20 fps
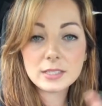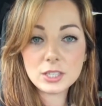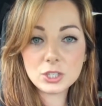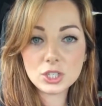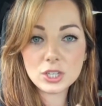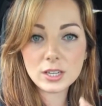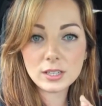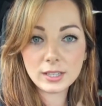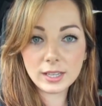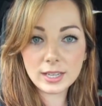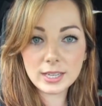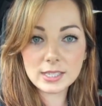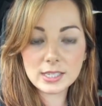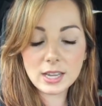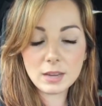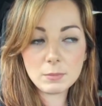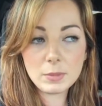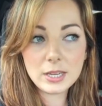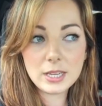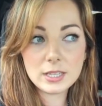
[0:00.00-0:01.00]
gene, like I
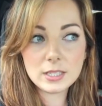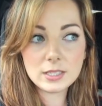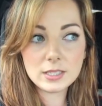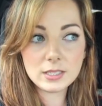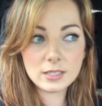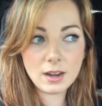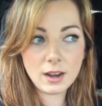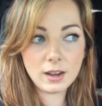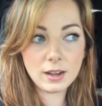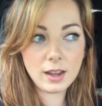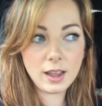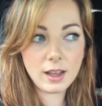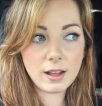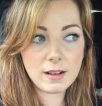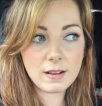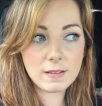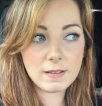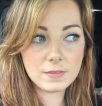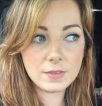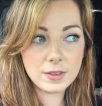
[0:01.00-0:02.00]
said, but he does not
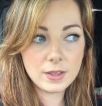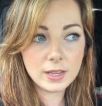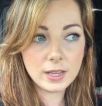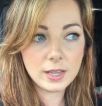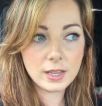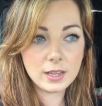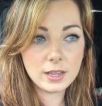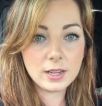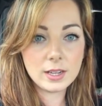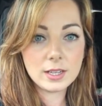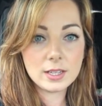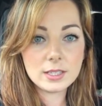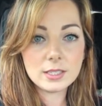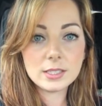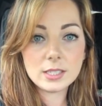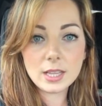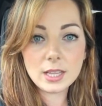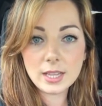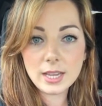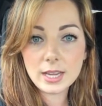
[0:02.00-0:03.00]
have
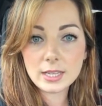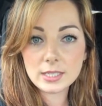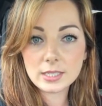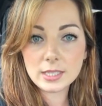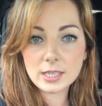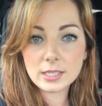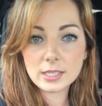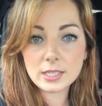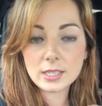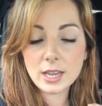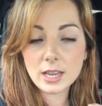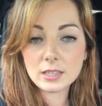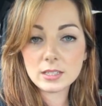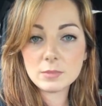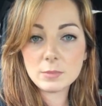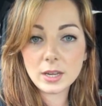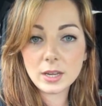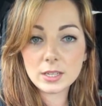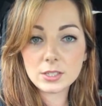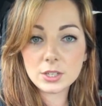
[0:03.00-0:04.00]
celiac disease, and
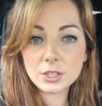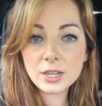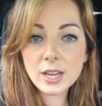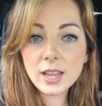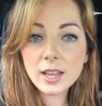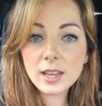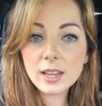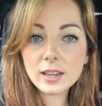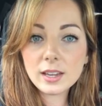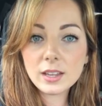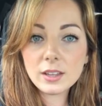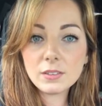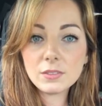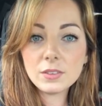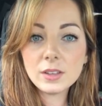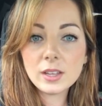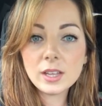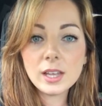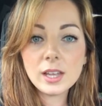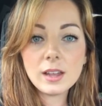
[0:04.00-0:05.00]
antibodies are negative.
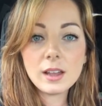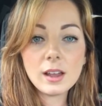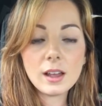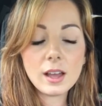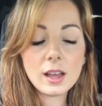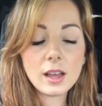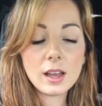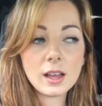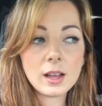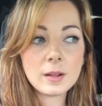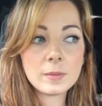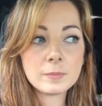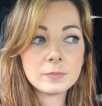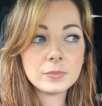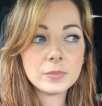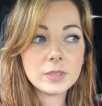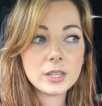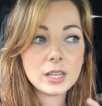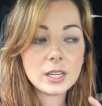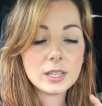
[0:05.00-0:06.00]

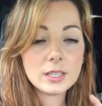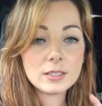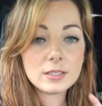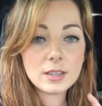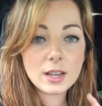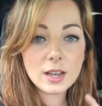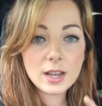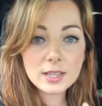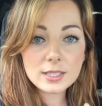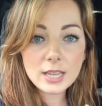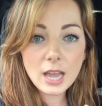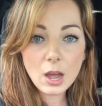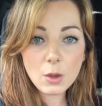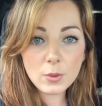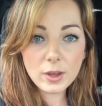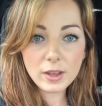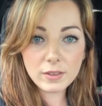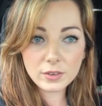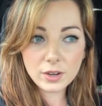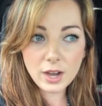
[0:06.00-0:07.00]
He does,
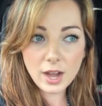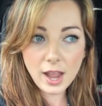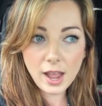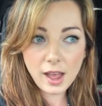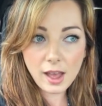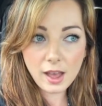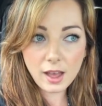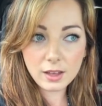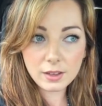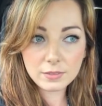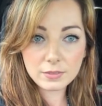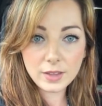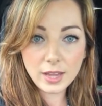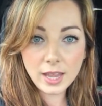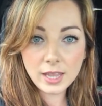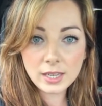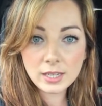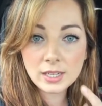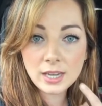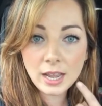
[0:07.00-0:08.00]
however, have
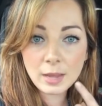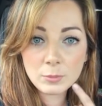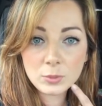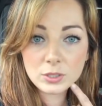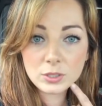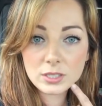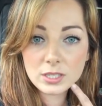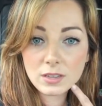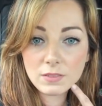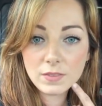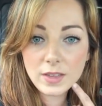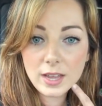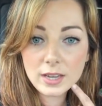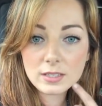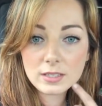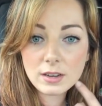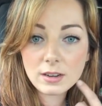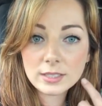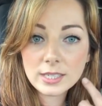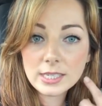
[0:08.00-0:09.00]
an enamel
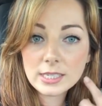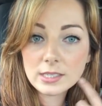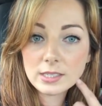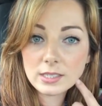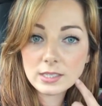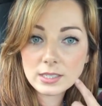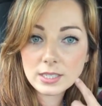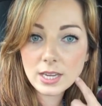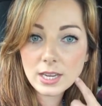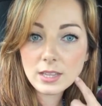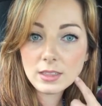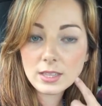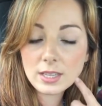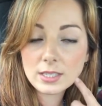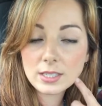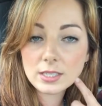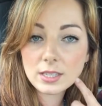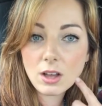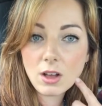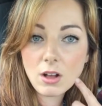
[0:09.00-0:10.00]
defect on his teeth.
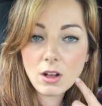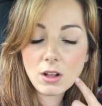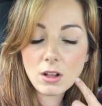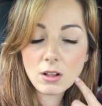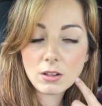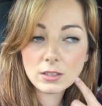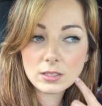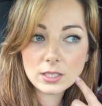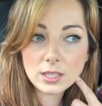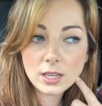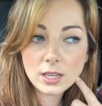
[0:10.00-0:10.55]
It's called